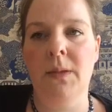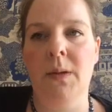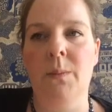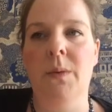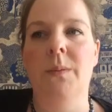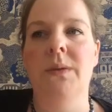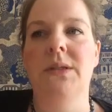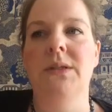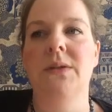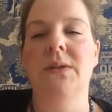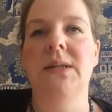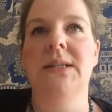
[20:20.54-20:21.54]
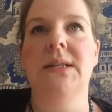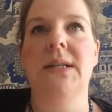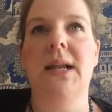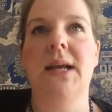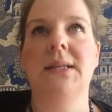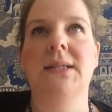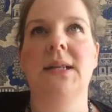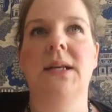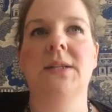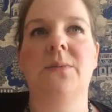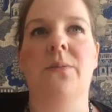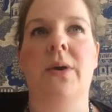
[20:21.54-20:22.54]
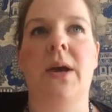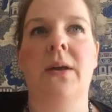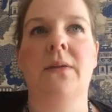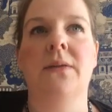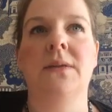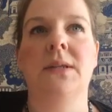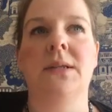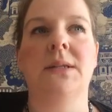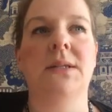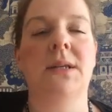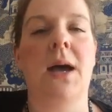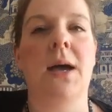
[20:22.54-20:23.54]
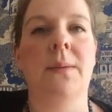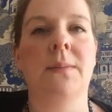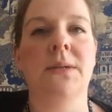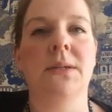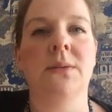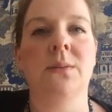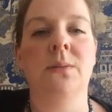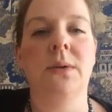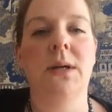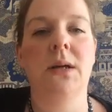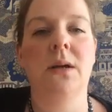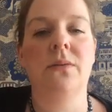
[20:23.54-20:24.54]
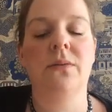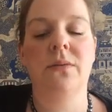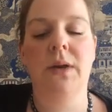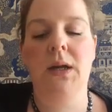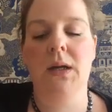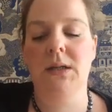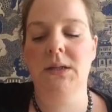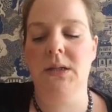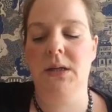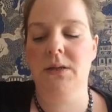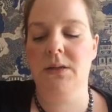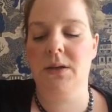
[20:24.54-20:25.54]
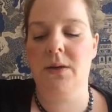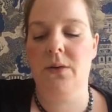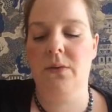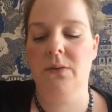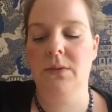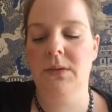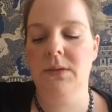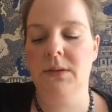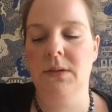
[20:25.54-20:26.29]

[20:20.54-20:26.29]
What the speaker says: And when we do this last set of breaths, it's time to wiggle our fingers and our toes